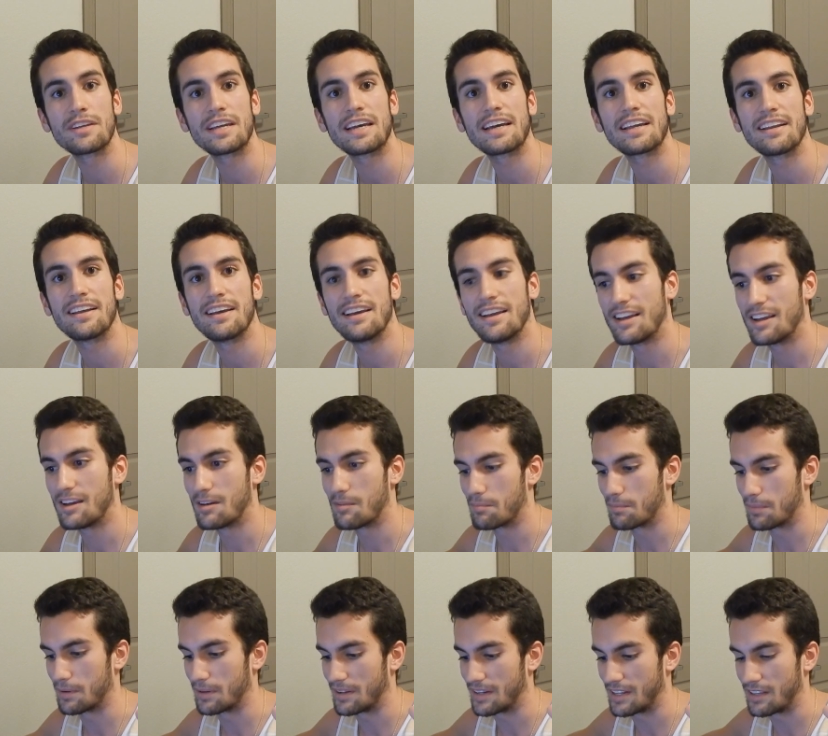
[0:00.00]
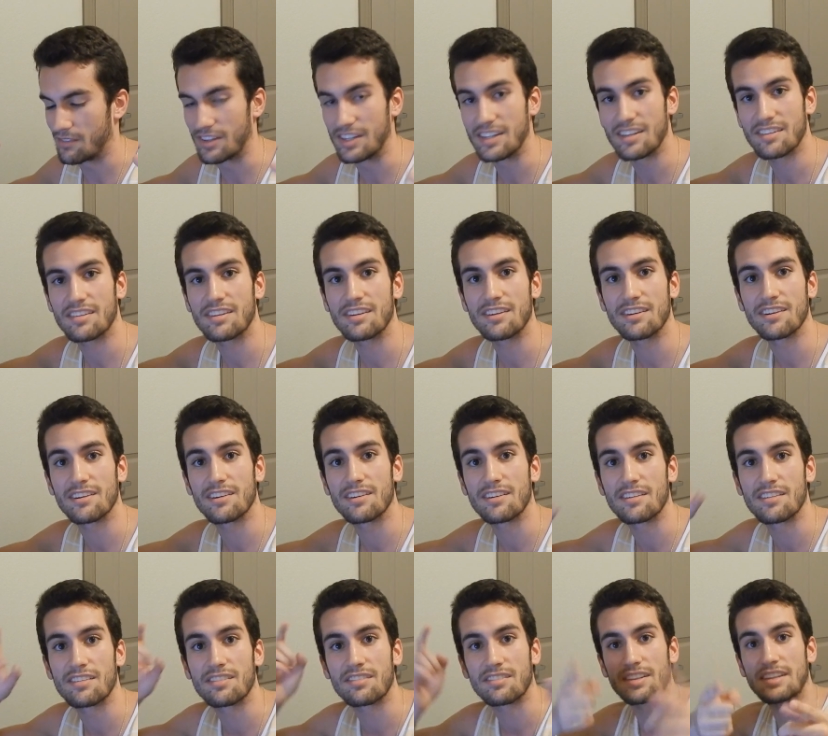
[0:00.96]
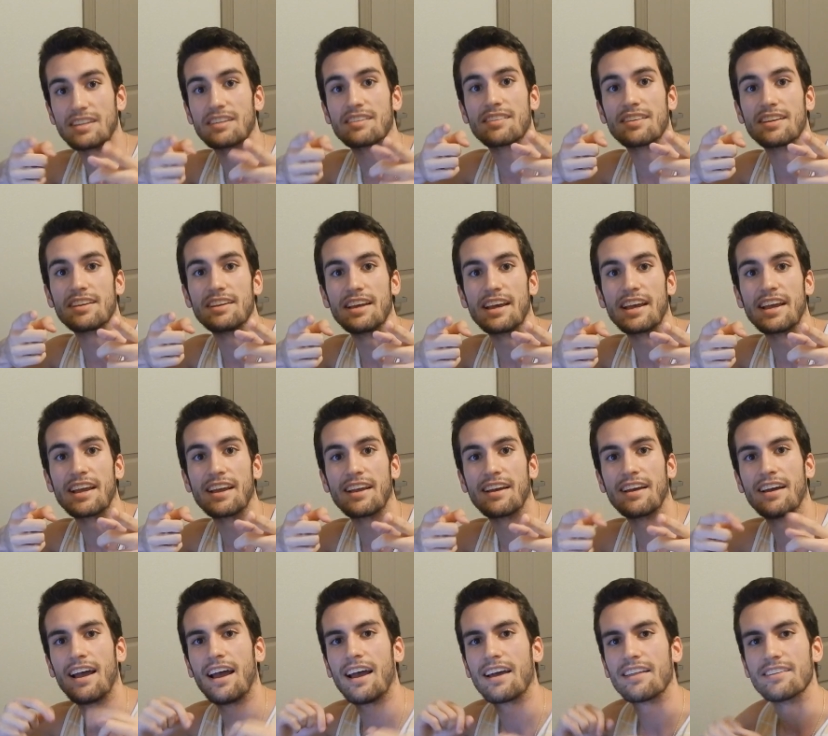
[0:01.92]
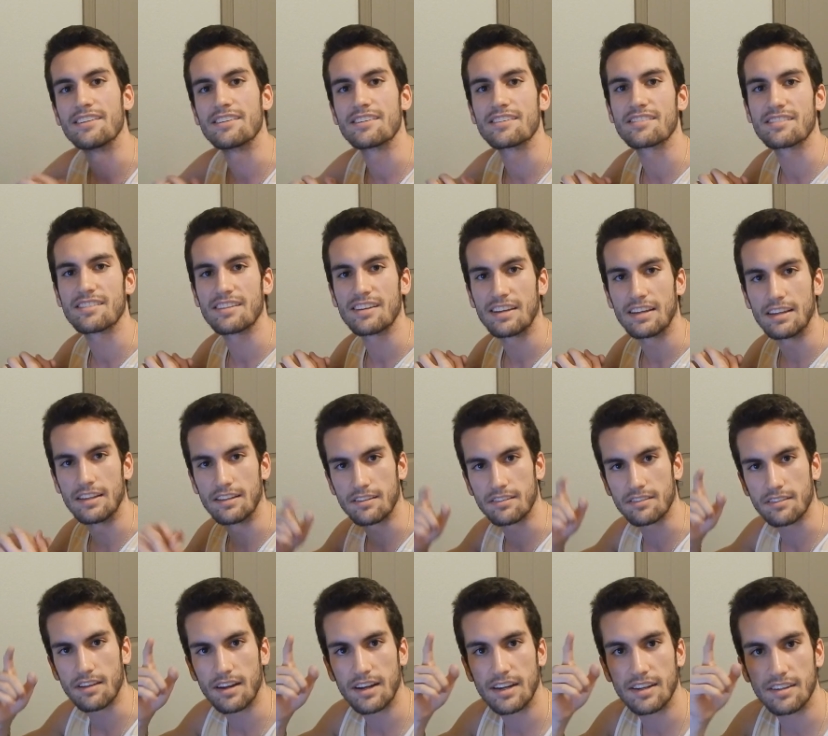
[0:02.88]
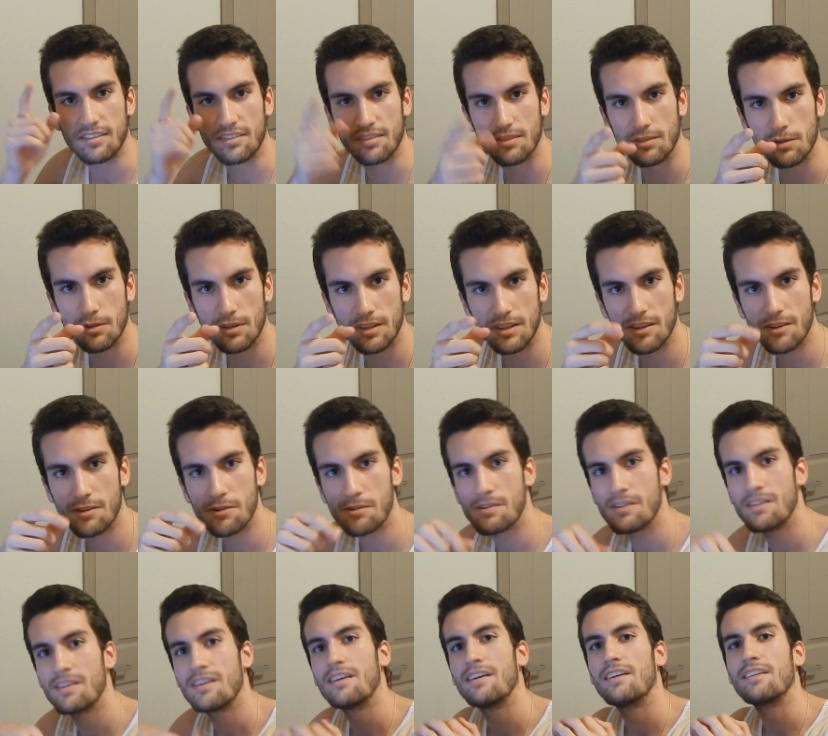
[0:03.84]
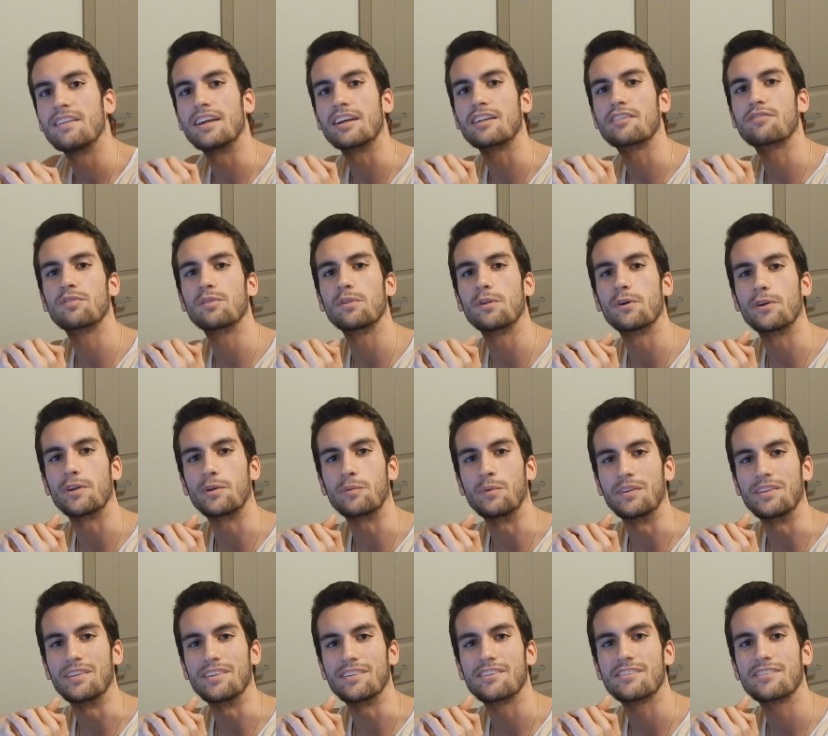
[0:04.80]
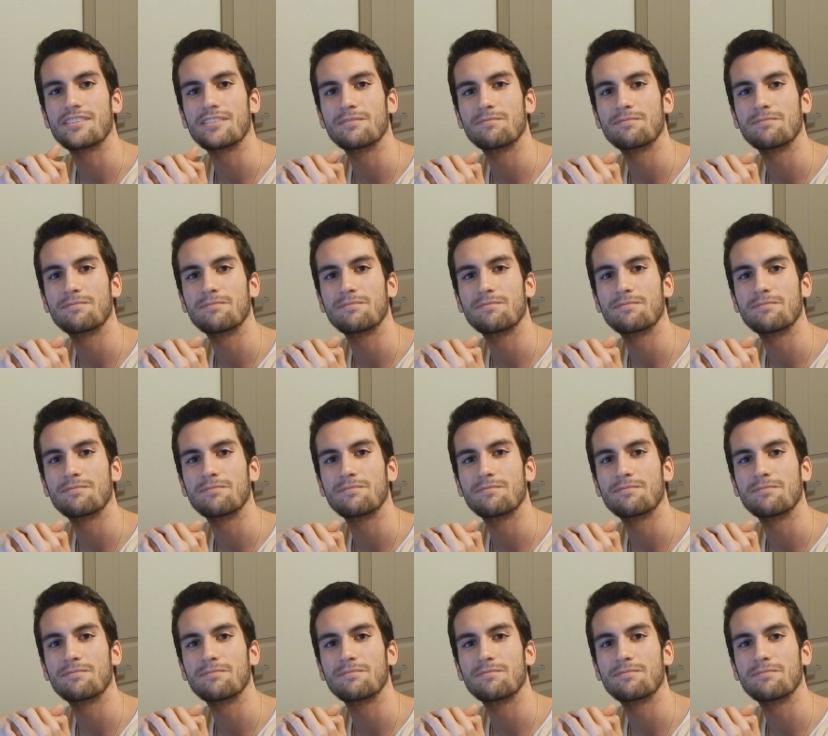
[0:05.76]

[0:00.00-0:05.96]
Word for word: yet, but if it is here, seize the day. This is Science Studio. Thanks for learning with us.